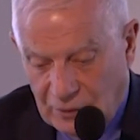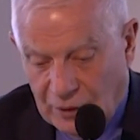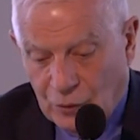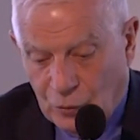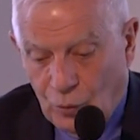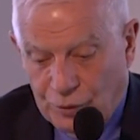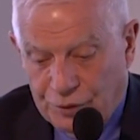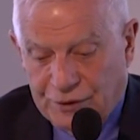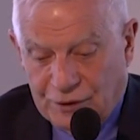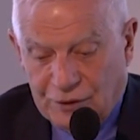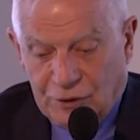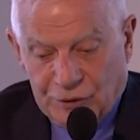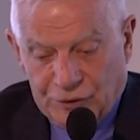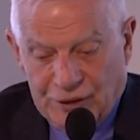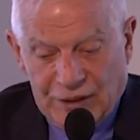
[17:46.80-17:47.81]
I call it a
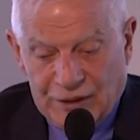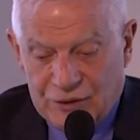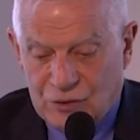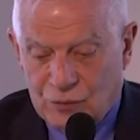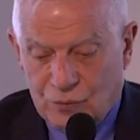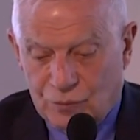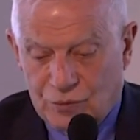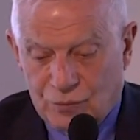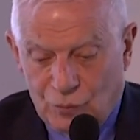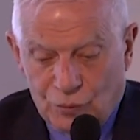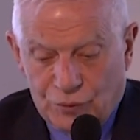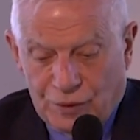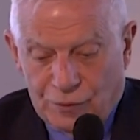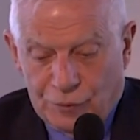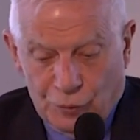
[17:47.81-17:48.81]
carnage, with
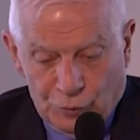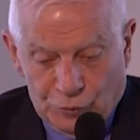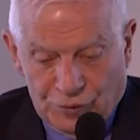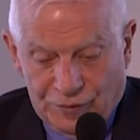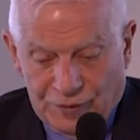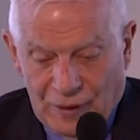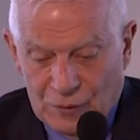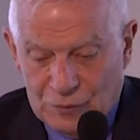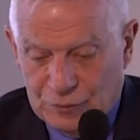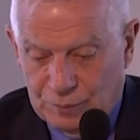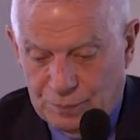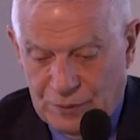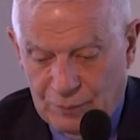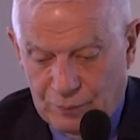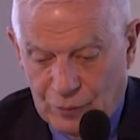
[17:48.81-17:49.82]
more than thirty
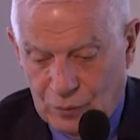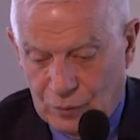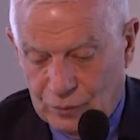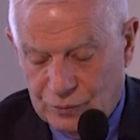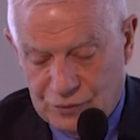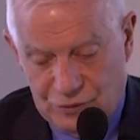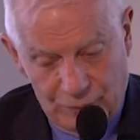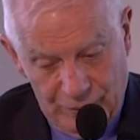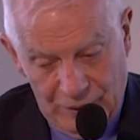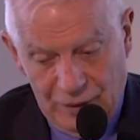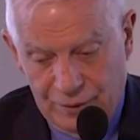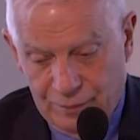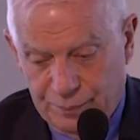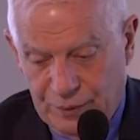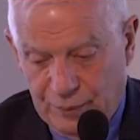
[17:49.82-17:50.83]
thousand people,
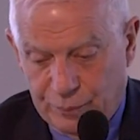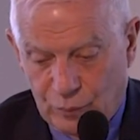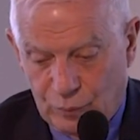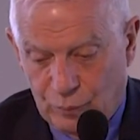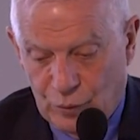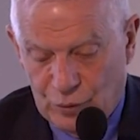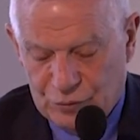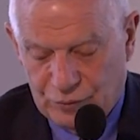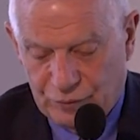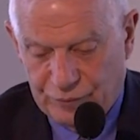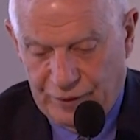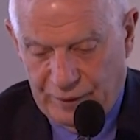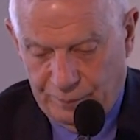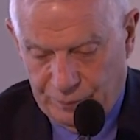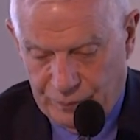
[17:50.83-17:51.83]
civilian people, most of
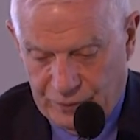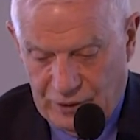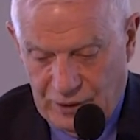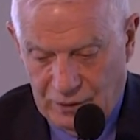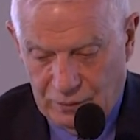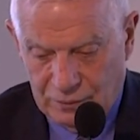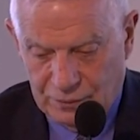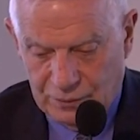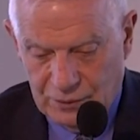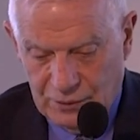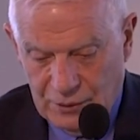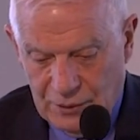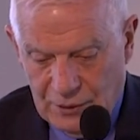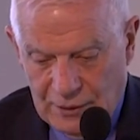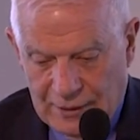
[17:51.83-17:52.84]
them killed,
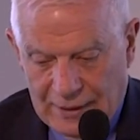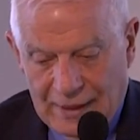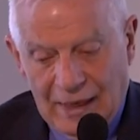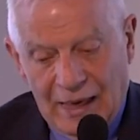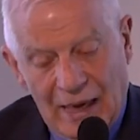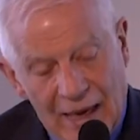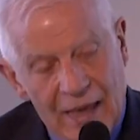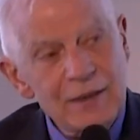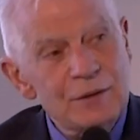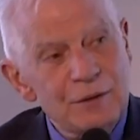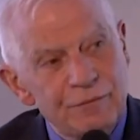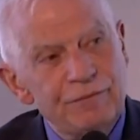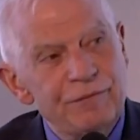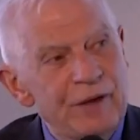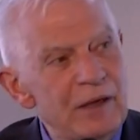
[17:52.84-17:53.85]
and
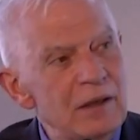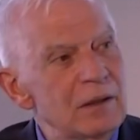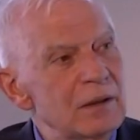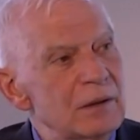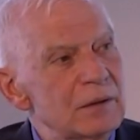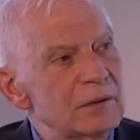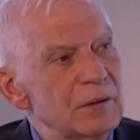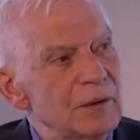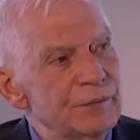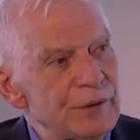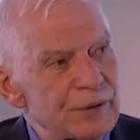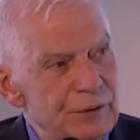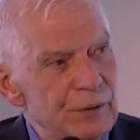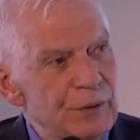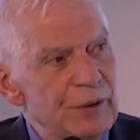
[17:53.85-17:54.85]
the failure of
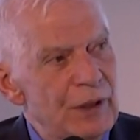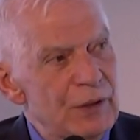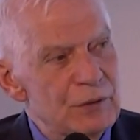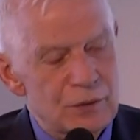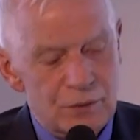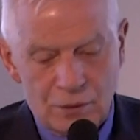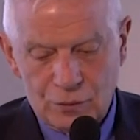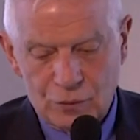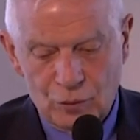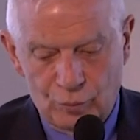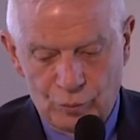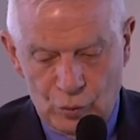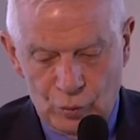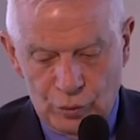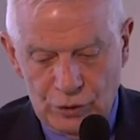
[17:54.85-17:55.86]
the international
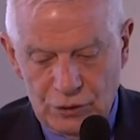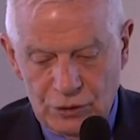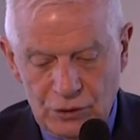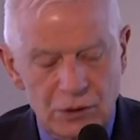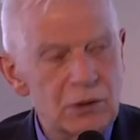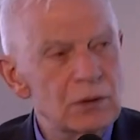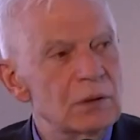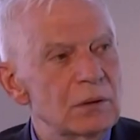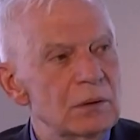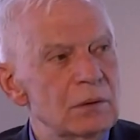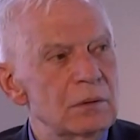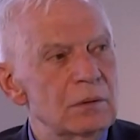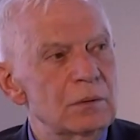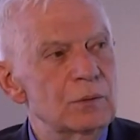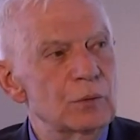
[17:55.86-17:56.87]
community
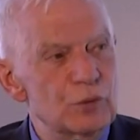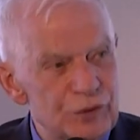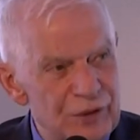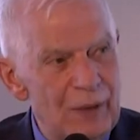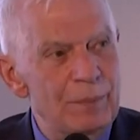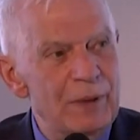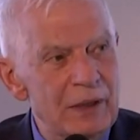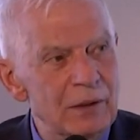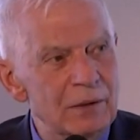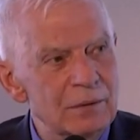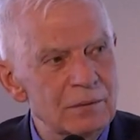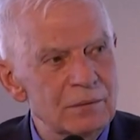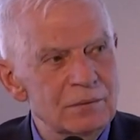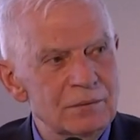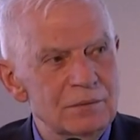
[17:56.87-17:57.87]
to step in
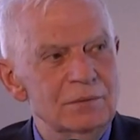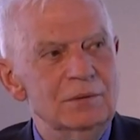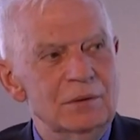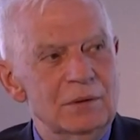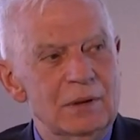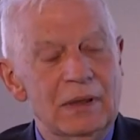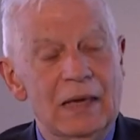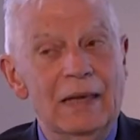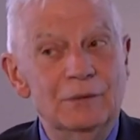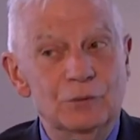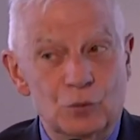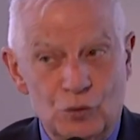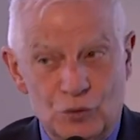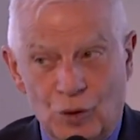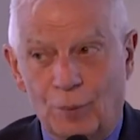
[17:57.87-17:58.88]

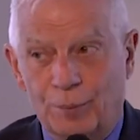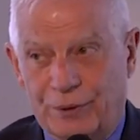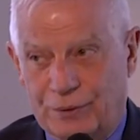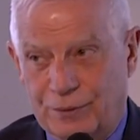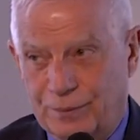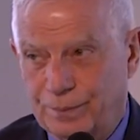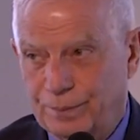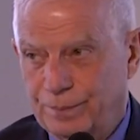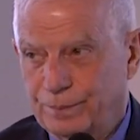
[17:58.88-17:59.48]
and to stop it.